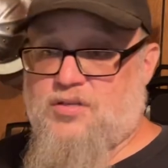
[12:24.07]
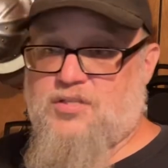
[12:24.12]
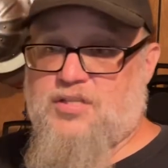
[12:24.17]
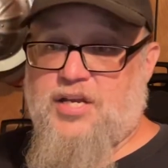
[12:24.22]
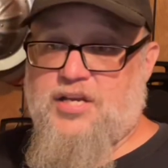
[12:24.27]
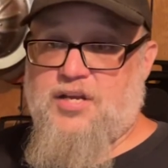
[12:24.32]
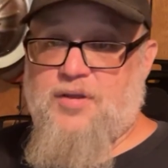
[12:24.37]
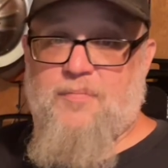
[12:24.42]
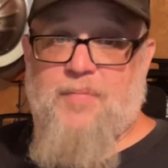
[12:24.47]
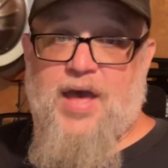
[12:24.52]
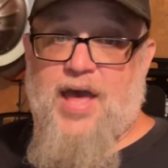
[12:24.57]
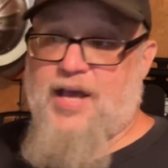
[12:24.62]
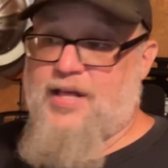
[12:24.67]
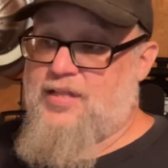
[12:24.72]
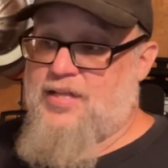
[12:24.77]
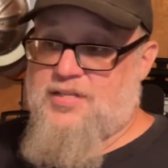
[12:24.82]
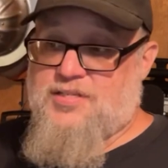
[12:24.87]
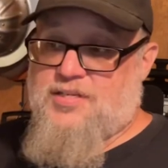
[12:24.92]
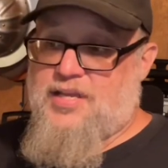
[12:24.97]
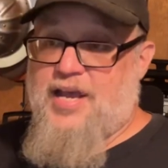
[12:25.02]
send you back,
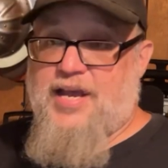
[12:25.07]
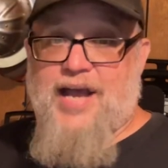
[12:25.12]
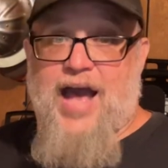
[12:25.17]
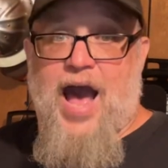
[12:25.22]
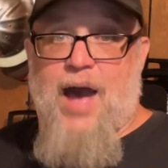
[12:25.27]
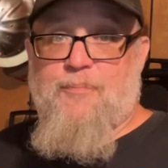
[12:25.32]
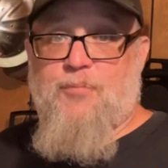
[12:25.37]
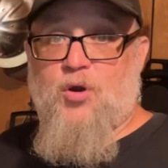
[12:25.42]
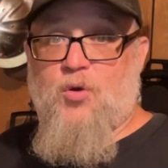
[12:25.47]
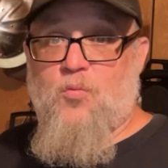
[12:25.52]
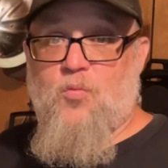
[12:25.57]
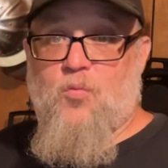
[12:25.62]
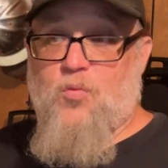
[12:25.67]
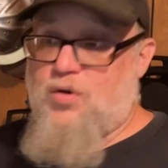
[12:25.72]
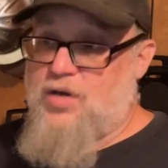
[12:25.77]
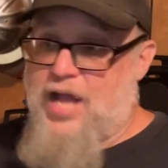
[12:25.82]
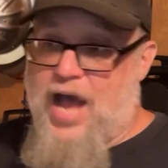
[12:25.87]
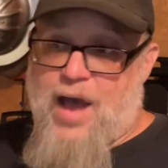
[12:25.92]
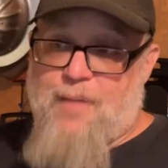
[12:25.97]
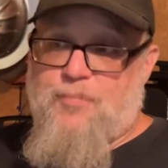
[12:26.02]
let's say, a
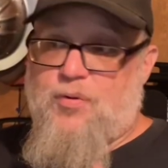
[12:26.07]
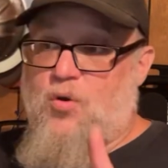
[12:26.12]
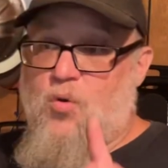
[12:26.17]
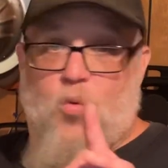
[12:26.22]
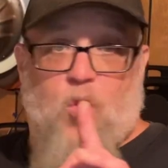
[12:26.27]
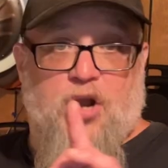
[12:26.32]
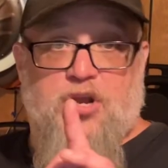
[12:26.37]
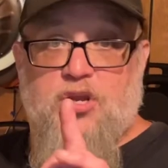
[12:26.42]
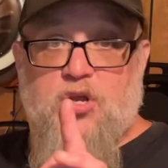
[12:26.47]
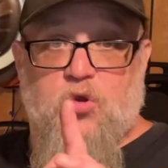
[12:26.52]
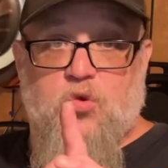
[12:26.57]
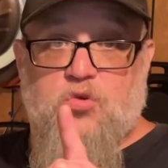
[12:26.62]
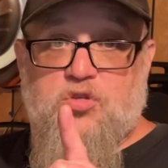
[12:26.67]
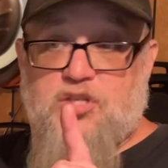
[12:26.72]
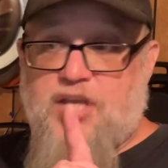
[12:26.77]
copper one-use